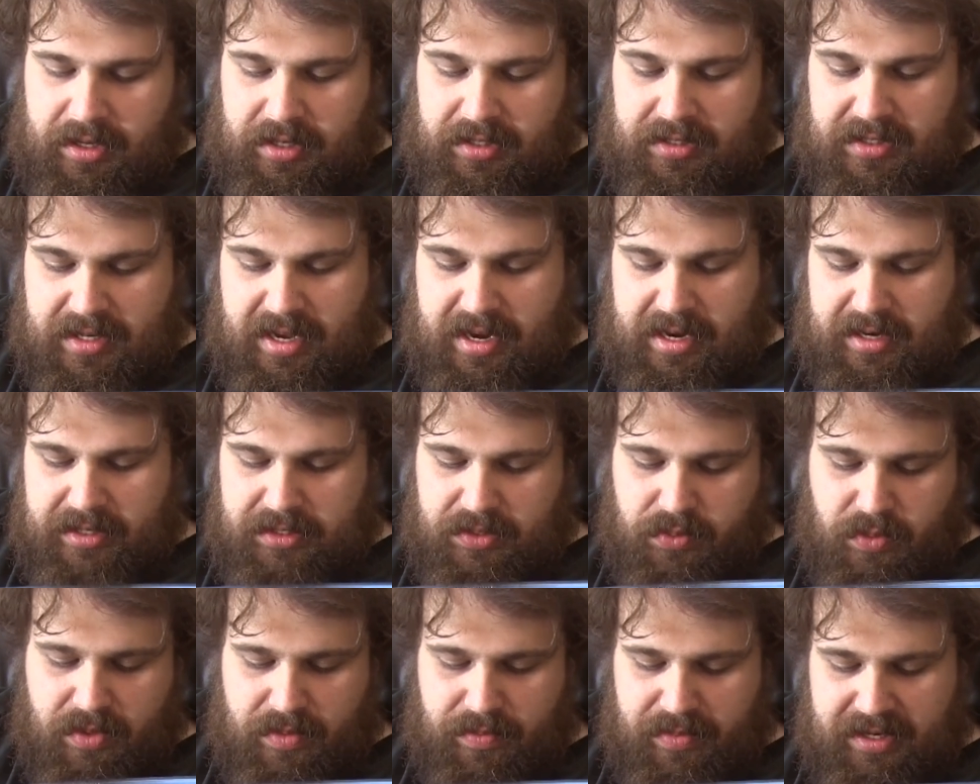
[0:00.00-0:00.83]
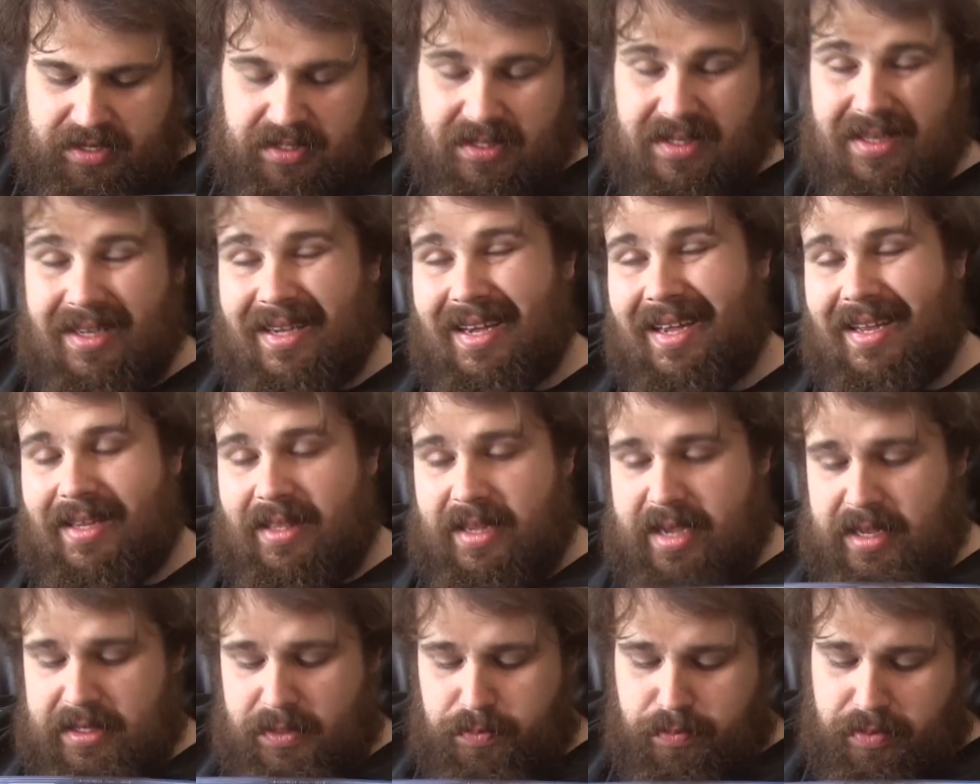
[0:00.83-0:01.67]
silence one, because again,
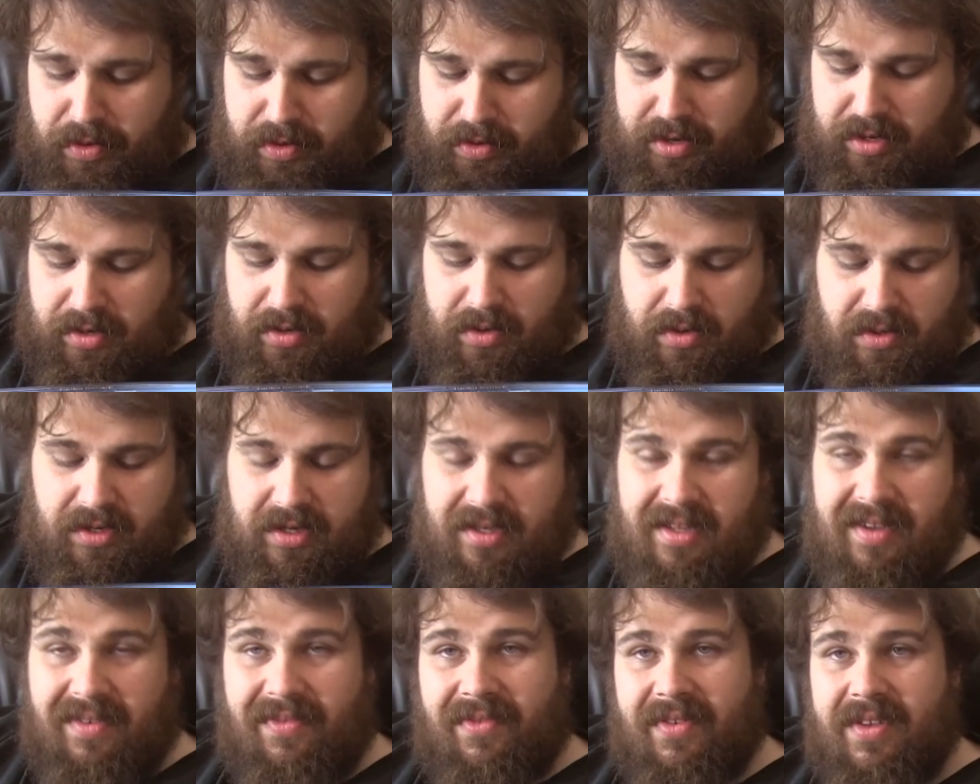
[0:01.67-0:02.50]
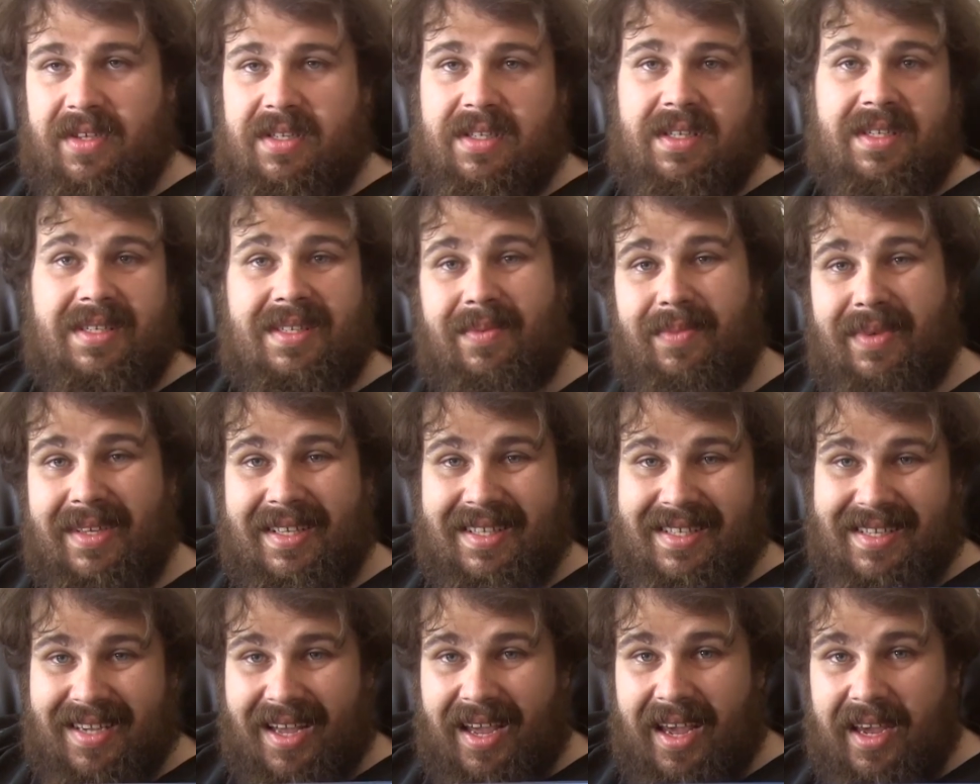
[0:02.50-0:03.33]
that's broken on a different system
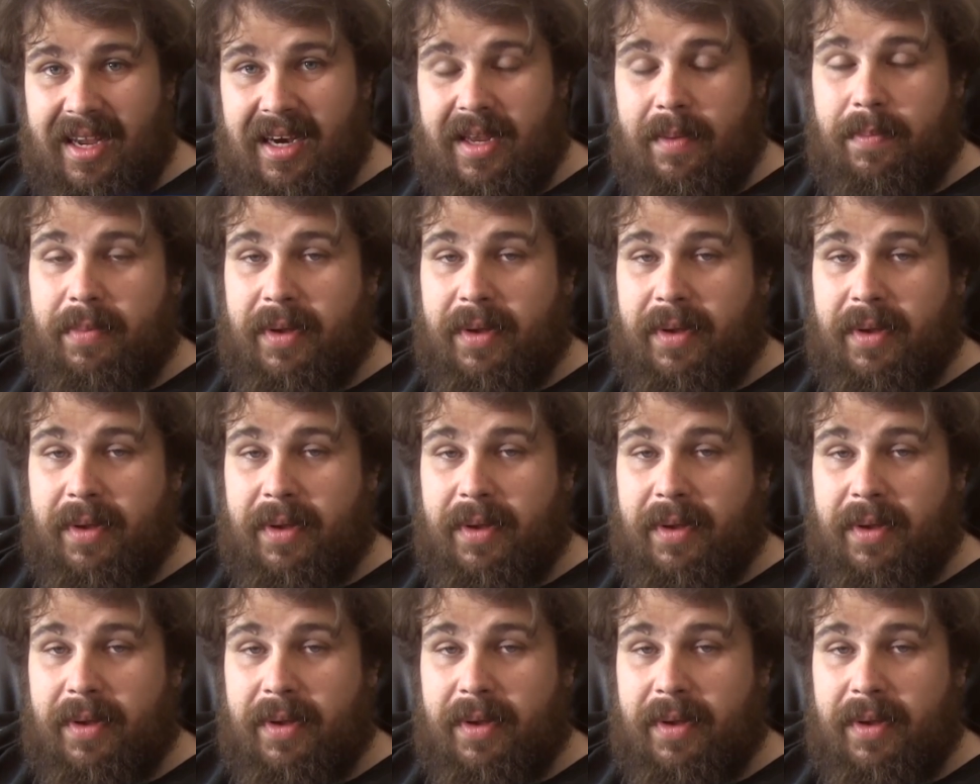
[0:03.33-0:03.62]
entirely.